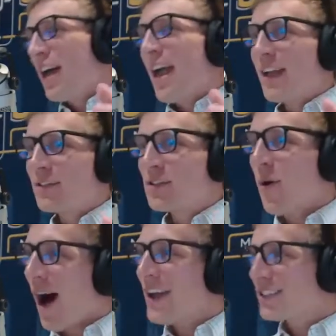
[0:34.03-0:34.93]
And so
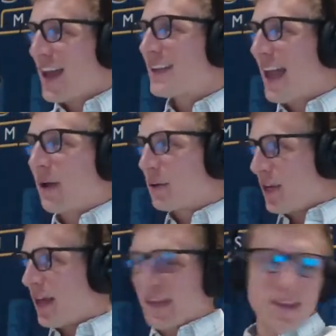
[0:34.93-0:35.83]
I sat down
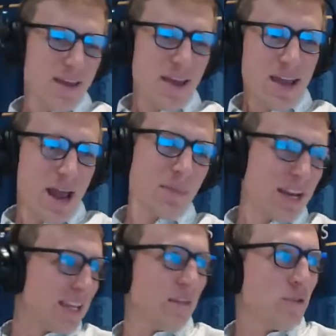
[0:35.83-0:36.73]
today, and I'm
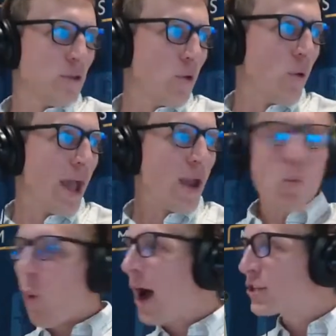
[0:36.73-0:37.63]
going to give you a
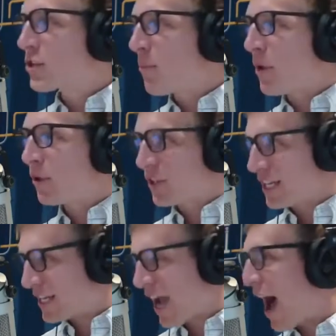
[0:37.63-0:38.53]

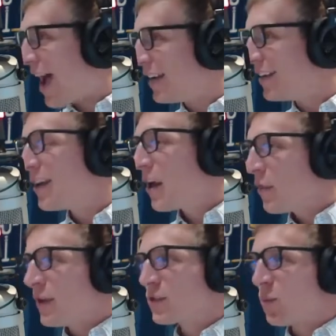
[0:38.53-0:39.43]
watchability guide
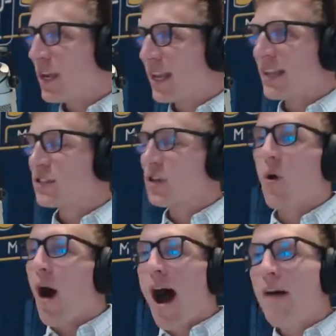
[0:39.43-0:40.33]
this weekend.
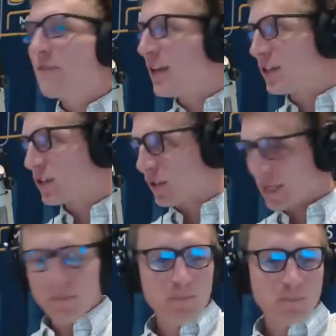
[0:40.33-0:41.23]
So
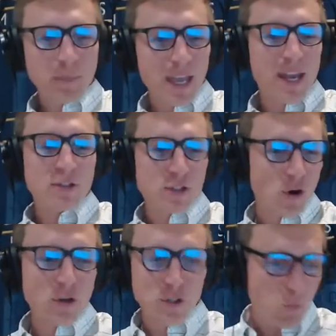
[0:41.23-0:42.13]
obviously, and it
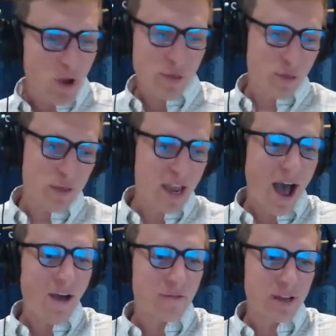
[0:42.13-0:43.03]
starts with the
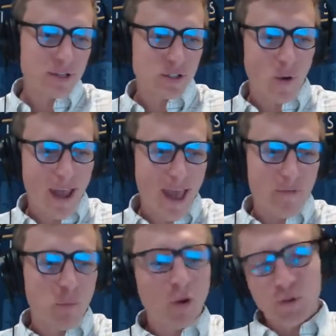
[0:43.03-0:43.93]
obvious, so I have
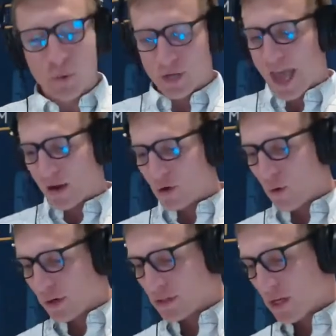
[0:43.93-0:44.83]
multiple
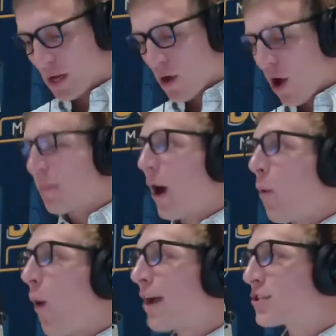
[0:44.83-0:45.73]
categories on my
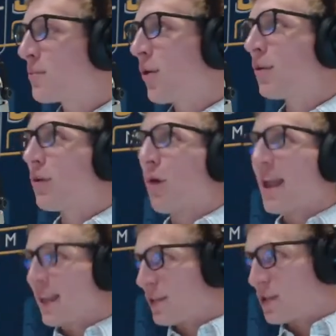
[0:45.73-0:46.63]
watchability
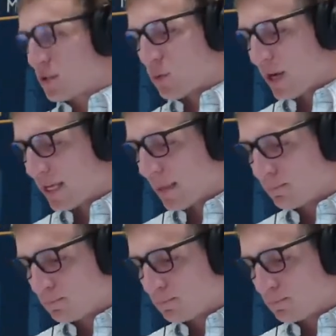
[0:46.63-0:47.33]
rankings this weekend.